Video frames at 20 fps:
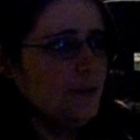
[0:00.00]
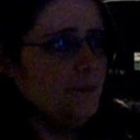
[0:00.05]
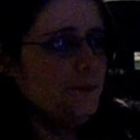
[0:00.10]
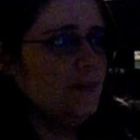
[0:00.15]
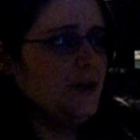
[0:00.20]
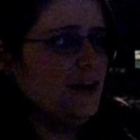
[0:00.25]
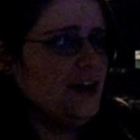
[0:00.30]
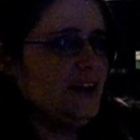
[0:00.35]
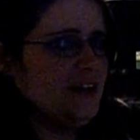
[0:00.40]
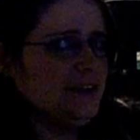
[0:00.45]

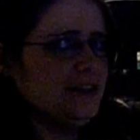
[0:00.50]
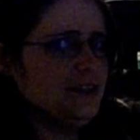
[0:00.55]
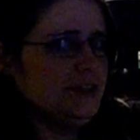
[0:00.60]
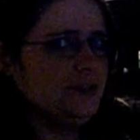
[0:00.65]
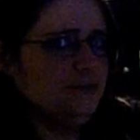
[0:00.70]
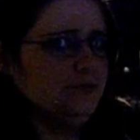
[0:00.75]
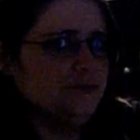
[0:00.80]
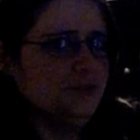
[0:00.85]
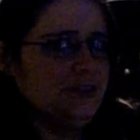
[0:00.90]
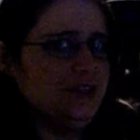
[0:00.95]
But
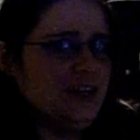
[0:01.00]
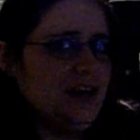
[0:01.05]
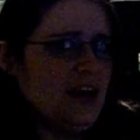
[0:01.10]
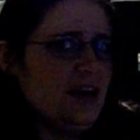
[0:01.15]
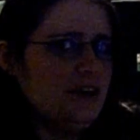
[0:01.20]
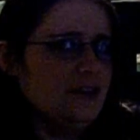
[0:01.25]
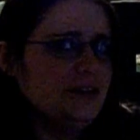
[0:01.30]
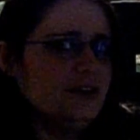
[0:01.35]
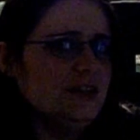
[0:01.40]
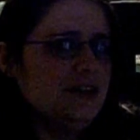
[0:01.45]
in
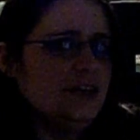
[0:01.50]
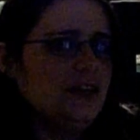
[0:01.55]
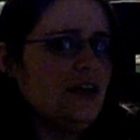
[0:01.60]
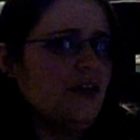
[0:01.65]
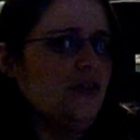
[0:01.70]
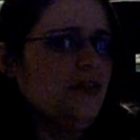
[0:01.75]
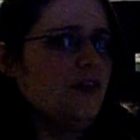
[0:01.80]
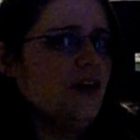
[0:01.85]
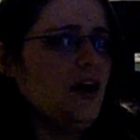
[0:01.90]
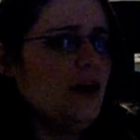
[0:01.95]
reality,
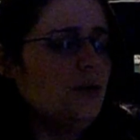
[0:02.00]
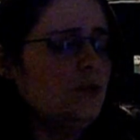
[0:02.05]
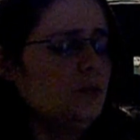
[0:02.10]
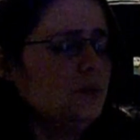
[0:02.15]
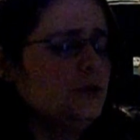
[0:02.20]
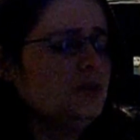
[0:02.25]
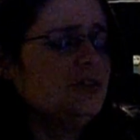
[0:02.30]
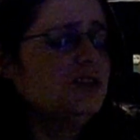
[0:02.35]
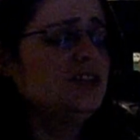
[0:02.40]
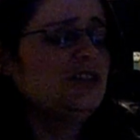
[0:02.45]
that
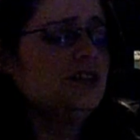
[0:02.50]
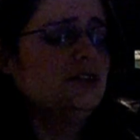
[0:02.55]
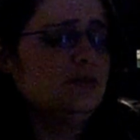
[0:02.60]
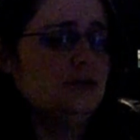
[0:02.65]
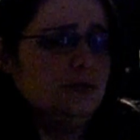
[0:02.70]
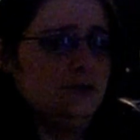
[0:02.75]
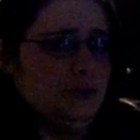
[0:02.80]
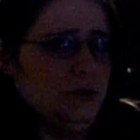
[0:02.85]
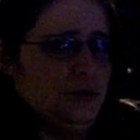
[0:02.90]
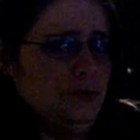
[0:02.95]
would
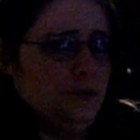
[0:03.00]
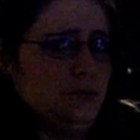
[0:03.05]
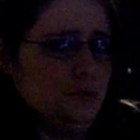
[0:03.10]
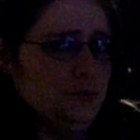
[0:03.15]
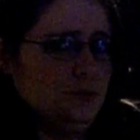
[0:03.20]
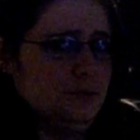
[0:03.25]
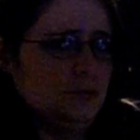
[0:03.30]
kill you.